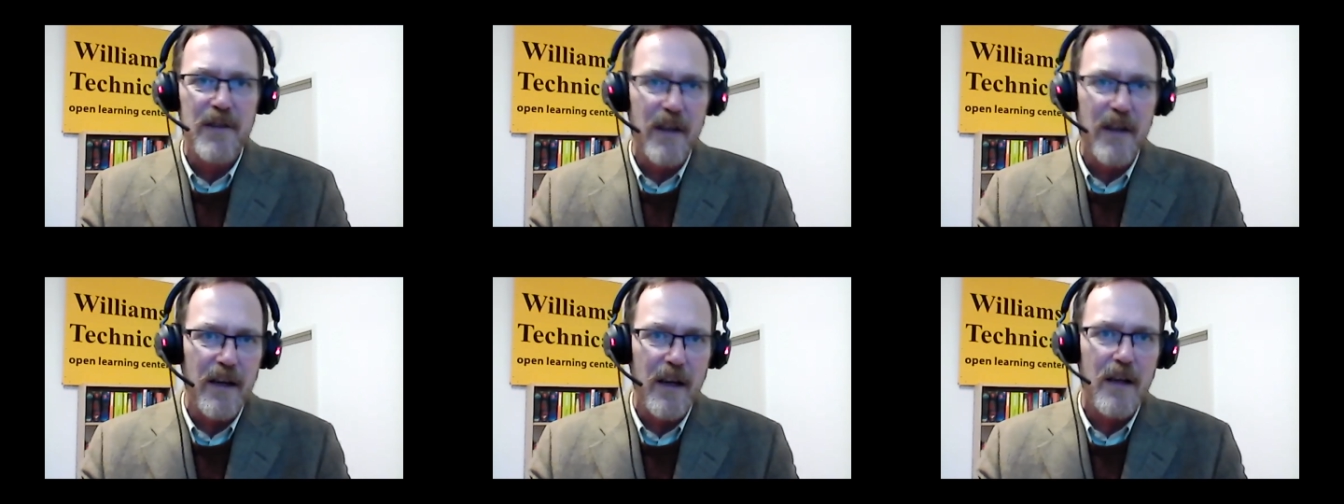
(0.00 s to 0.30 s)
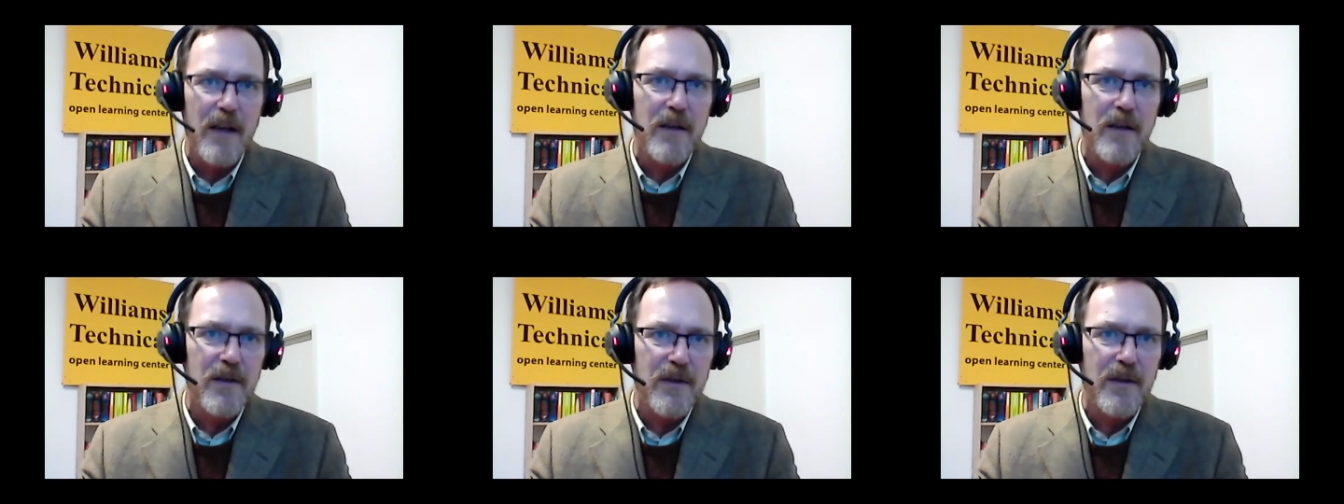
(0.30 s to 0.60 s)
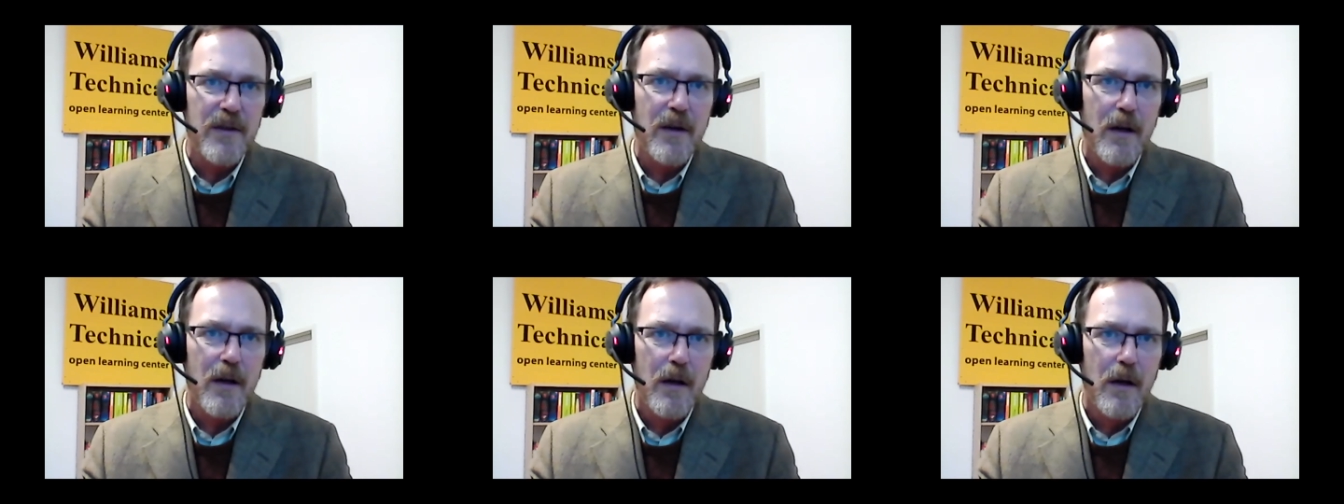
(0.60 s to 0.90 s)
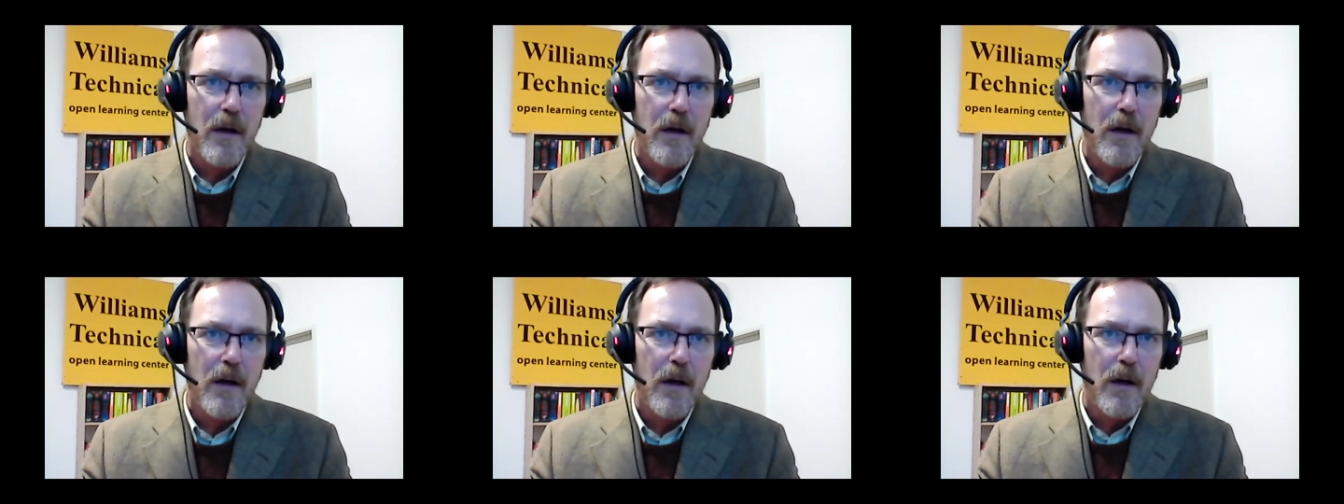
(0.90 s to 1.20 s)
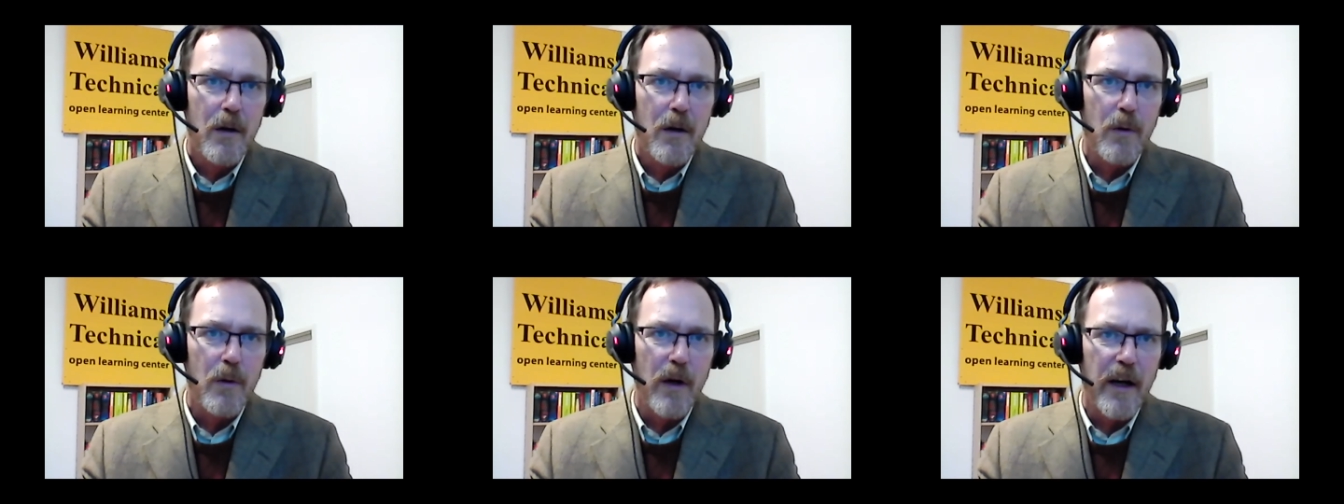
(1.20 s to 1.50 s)
it is,
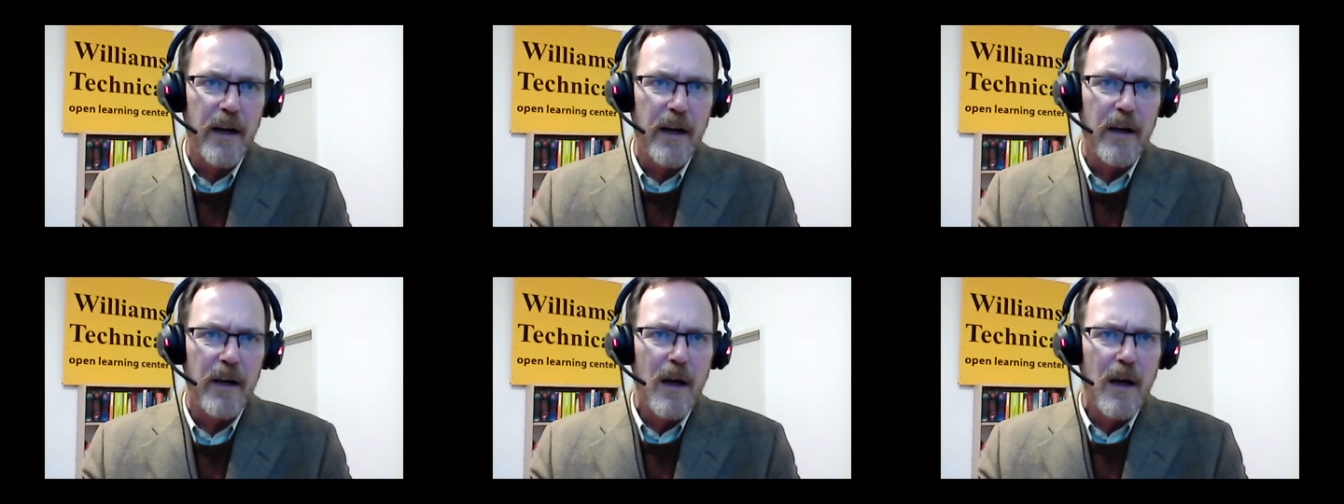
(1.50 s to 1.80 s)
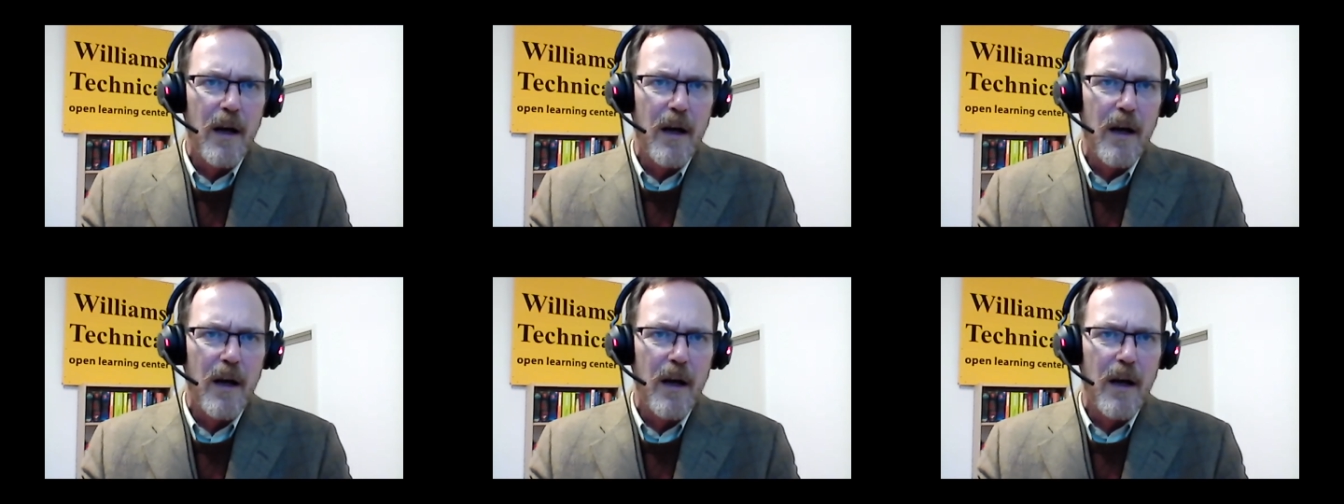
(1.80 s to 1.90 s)
right?